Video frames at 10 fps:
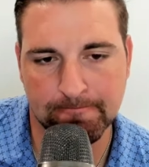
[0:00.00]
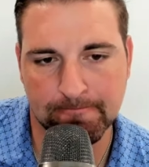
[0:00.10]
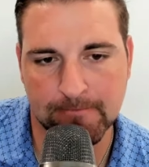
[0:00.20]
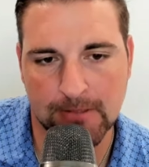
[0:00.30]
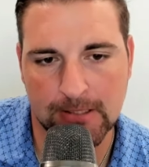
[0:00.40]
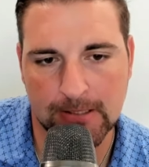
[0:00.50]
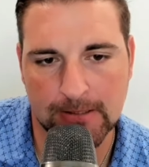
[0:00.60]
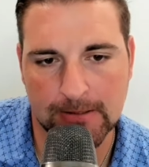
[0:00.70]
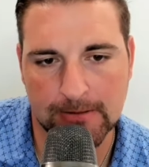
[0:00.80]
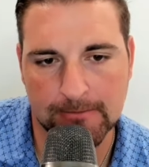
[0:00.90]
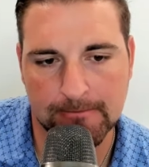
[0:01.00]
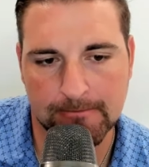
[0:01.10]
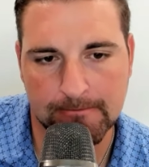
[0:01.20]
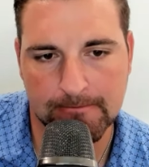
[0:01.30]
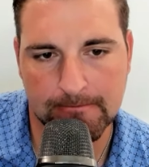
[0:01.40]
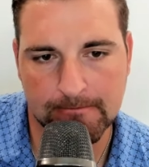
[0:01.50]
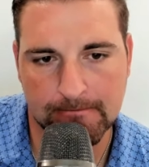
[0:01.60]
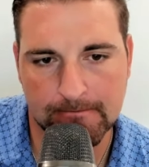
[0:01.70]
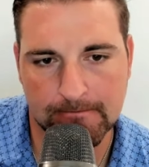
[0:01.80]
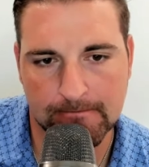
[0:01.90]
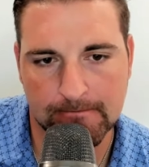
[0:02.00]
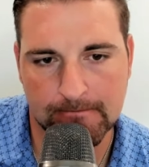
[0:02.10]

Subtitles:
The person shown says nothing.